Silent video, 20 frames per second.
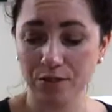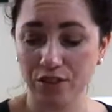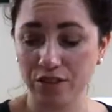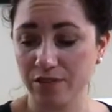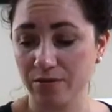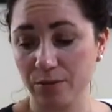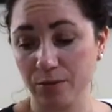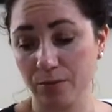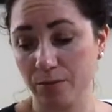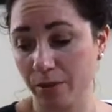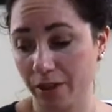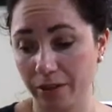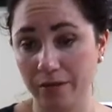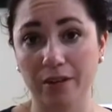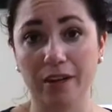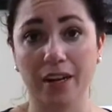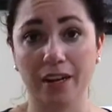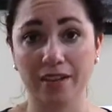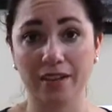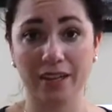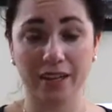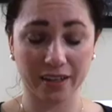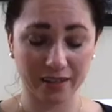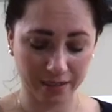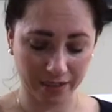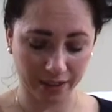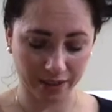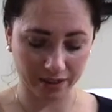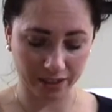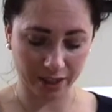just for when I run out of the Next
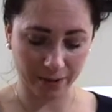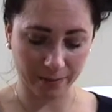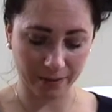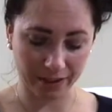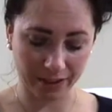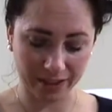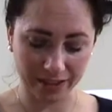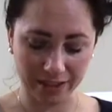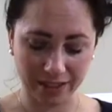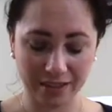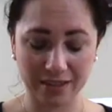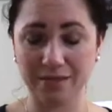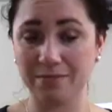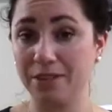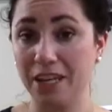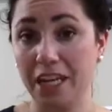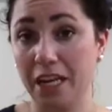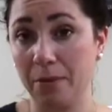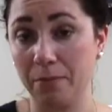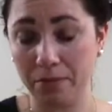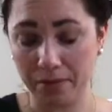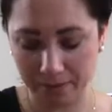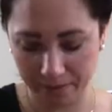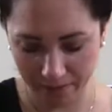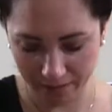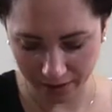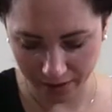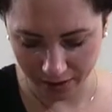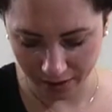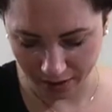Care tape. At least that's tape.
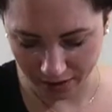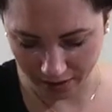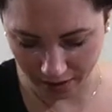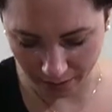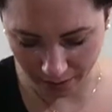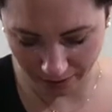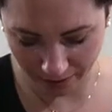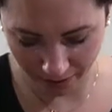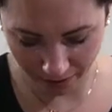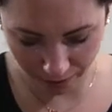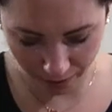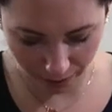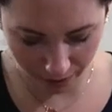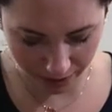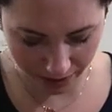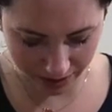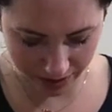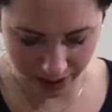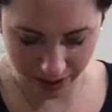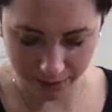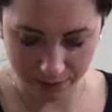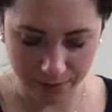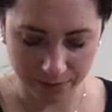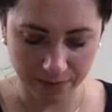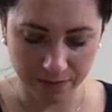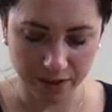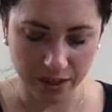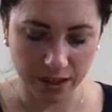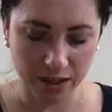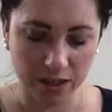It's not my favorite, but it's tape.
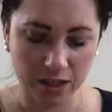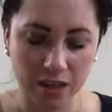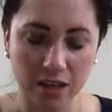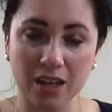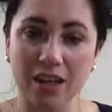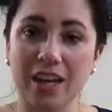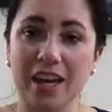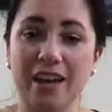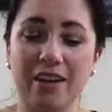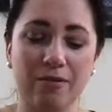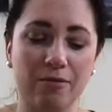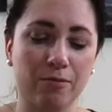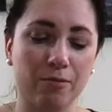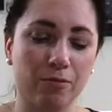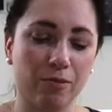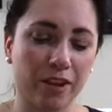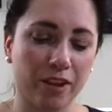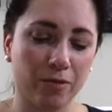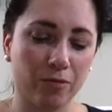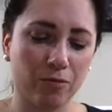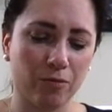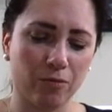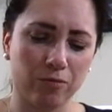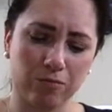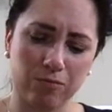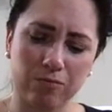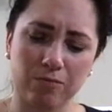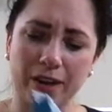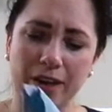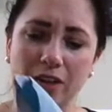I have like
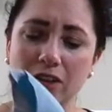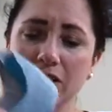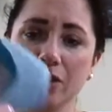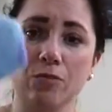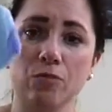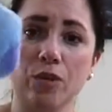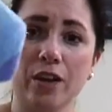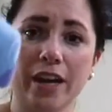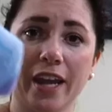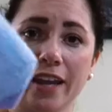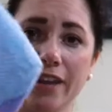apparently one